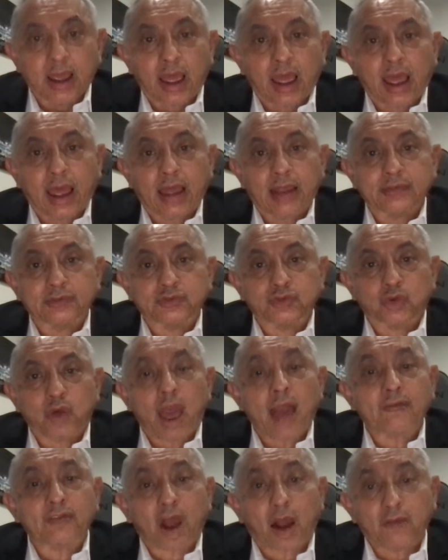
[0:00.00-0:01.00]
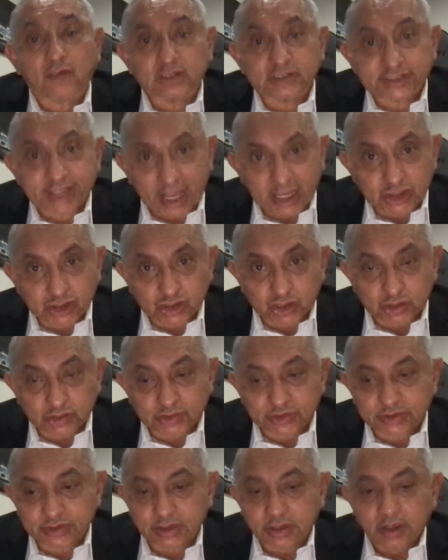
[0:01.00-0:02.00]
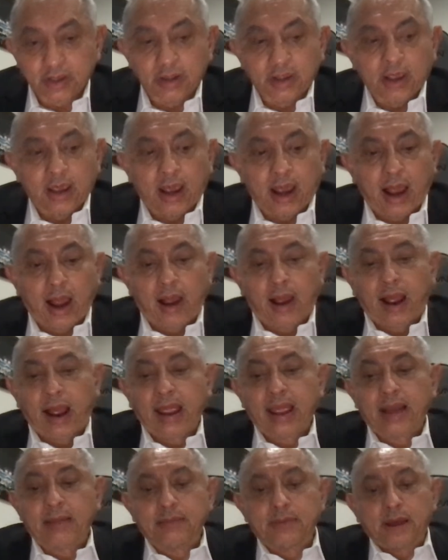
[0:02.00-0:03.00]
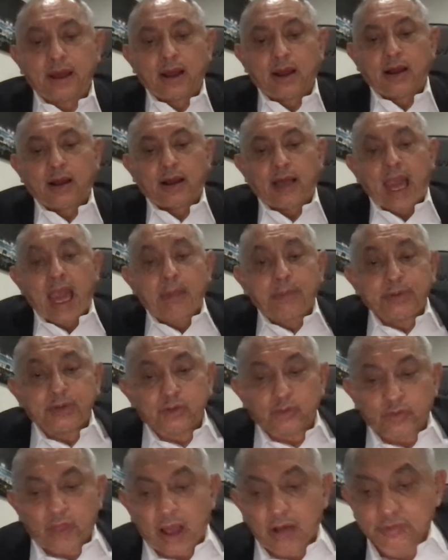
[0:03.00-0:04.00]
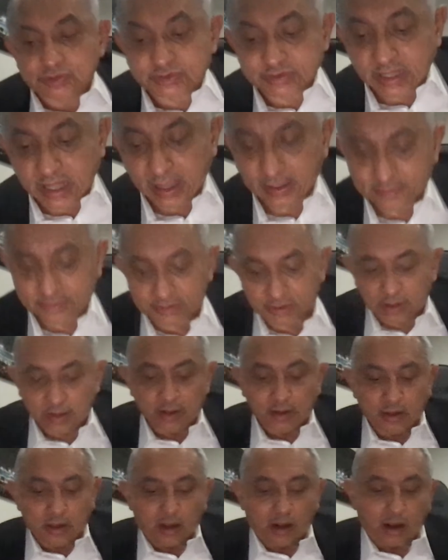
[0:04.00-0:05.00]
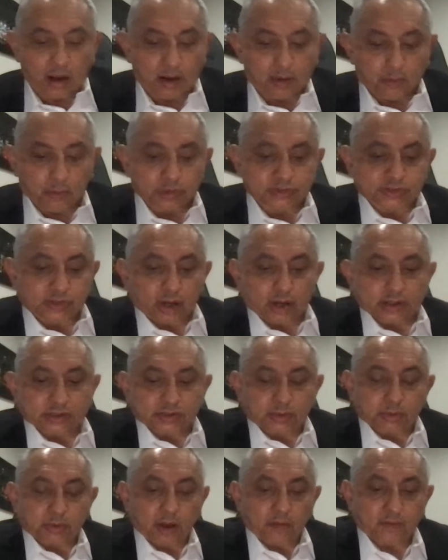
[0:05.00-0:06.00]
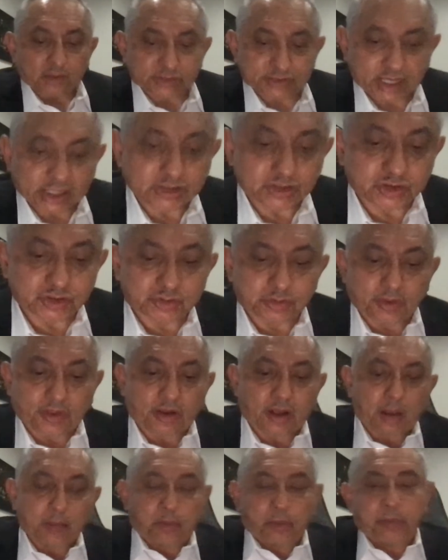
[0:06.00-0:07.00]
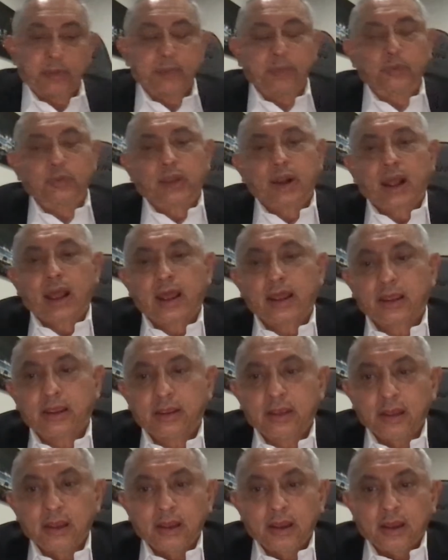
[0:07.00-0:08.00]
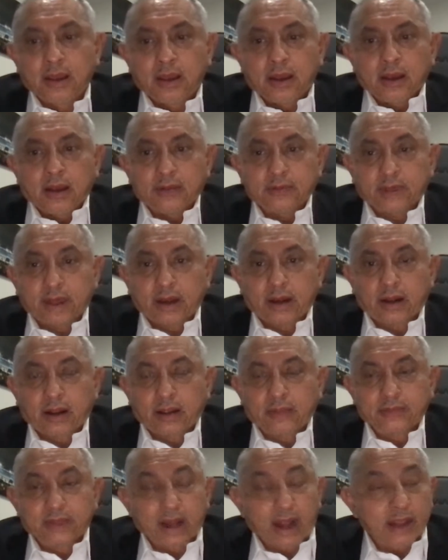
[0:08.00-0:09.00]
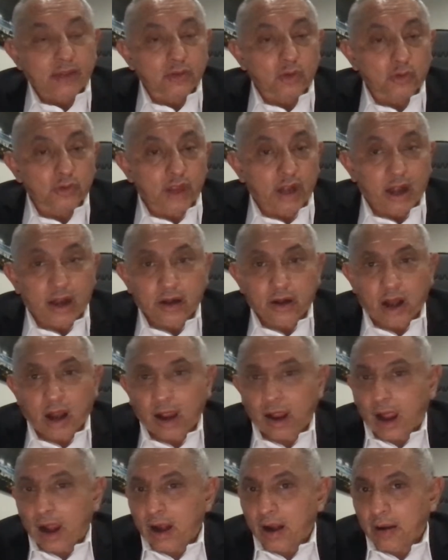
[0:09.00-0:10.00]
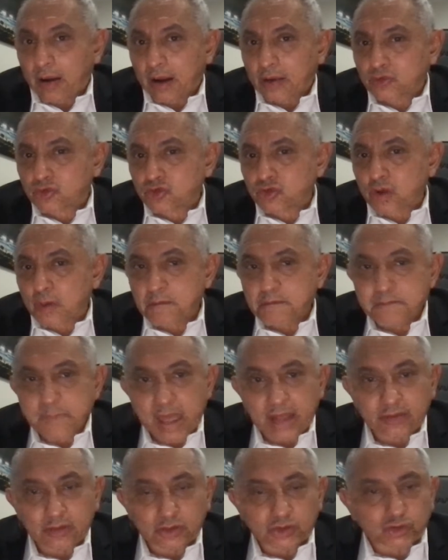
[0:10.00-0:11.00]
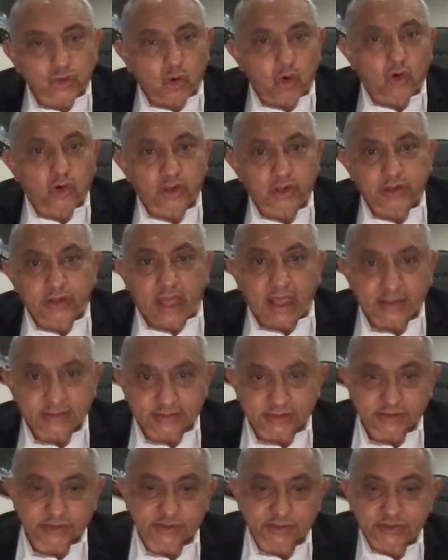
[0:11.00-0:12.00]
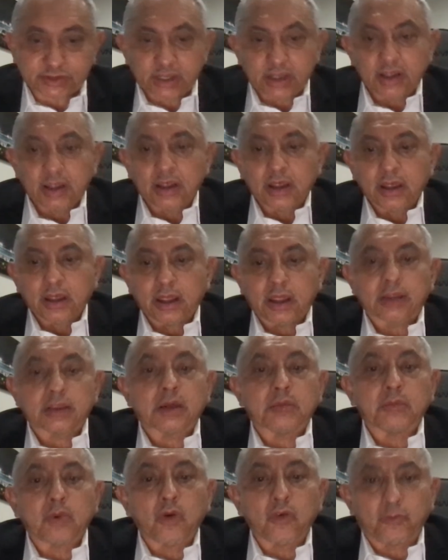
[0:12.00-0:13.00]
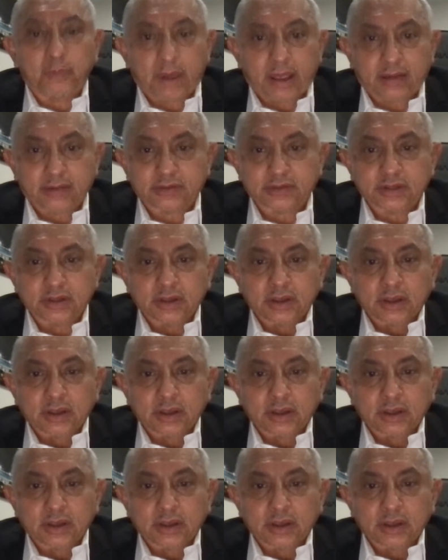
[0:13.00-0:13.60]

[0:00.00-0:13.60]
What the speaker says: and to have conversations. I am happy to announce that we started some conversations with a couple people that I know that are tremendous organizers in the movement,